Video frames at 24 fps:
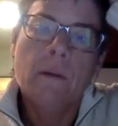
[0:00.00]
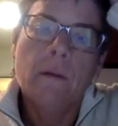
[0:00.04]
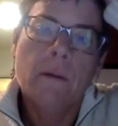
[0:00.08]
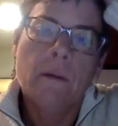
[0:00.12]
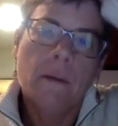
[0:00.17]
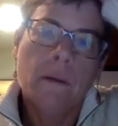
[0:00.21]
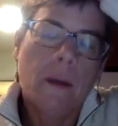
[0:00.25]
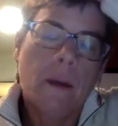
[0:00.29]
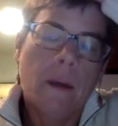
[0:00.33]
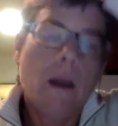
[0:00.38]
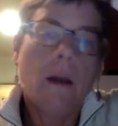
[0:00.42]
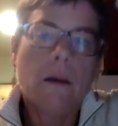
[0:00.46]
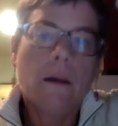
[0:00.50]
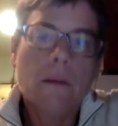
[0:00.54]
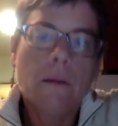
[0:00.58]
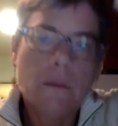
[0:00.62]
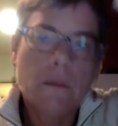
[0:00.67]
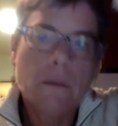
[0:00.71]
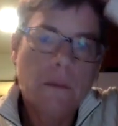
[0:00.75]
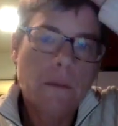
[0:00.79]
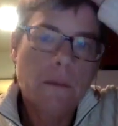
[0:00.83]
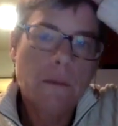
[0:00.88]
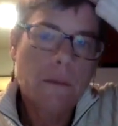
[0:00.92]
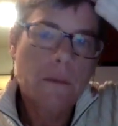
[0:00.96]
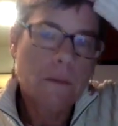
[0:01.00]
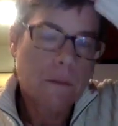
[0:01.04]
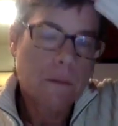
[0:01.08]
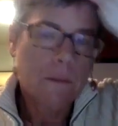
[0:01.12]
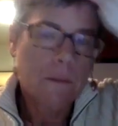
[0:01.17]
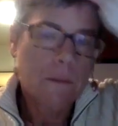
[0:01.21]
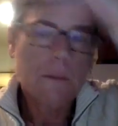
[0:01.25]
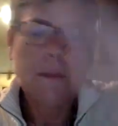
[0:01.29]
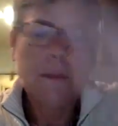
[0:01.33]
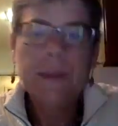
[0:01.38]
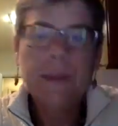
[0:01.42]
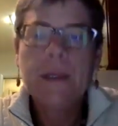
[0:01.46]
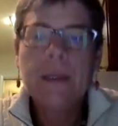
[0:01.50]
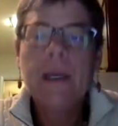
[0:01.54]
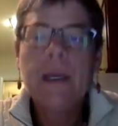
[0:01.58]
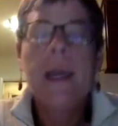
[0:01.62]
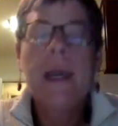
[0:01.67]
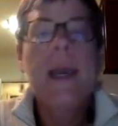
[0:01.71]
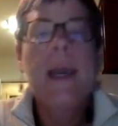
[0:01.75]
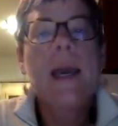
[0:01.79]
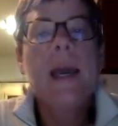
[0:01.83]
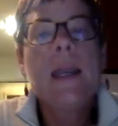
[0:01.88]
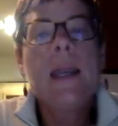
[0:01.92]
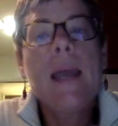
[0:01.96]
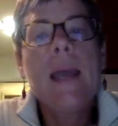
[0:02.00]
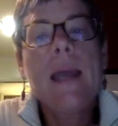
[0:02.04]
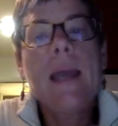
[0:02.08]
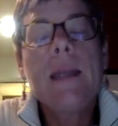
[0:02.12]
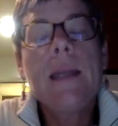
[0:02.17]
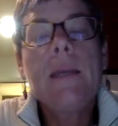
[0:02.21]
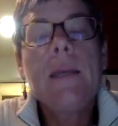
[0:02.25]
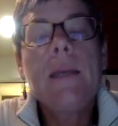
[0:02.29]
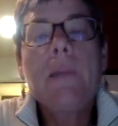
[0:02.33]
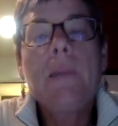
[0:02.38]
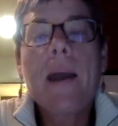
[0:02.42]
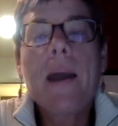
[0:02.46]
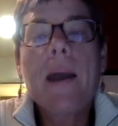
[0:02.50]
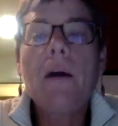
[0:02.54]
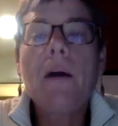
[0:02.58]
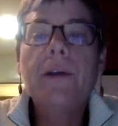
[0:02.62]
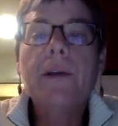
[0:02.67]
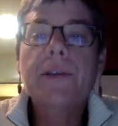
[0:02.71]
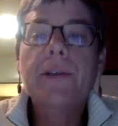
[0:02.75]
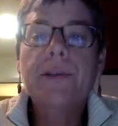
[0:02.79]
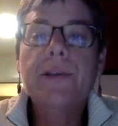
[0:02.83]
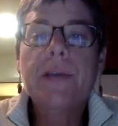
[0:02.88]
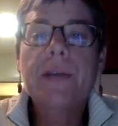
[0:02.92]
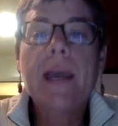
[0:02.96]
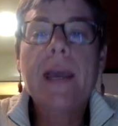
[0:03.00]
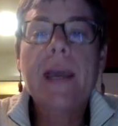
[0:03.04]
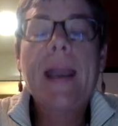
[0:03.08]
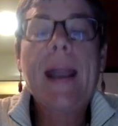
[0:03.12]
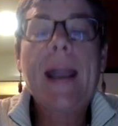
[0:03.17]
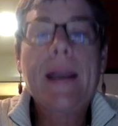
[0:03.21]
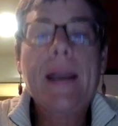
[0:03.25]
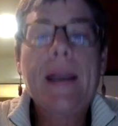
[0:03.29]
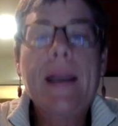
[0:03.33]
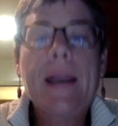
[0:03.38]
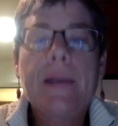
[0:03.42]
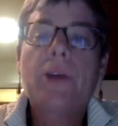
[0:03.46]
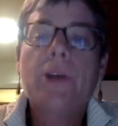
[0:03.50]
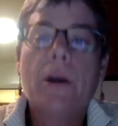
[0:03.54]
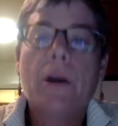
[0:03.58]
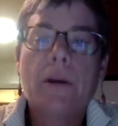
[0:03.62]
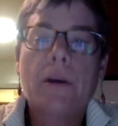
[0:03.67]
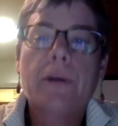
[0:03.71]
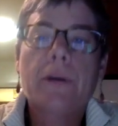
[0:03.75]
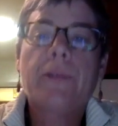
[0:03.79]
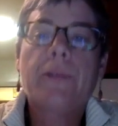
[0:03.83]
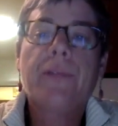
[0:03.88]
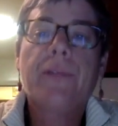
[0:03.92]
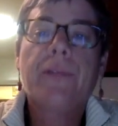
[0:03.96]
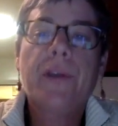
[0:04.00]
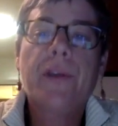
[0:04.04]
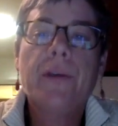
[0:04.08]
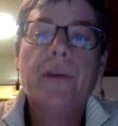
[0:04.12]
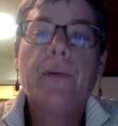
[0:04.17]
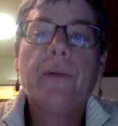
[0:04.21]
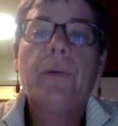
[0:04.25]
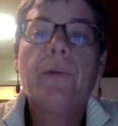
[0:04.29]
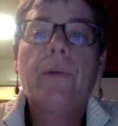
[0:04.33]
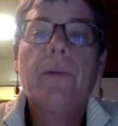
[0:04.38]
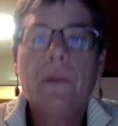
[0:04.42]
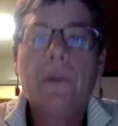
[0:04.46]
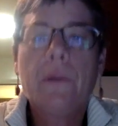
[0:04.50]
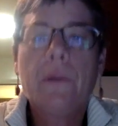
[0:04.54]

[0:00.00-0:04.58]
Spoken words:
Yeah. And he might also say, and it's harder for you.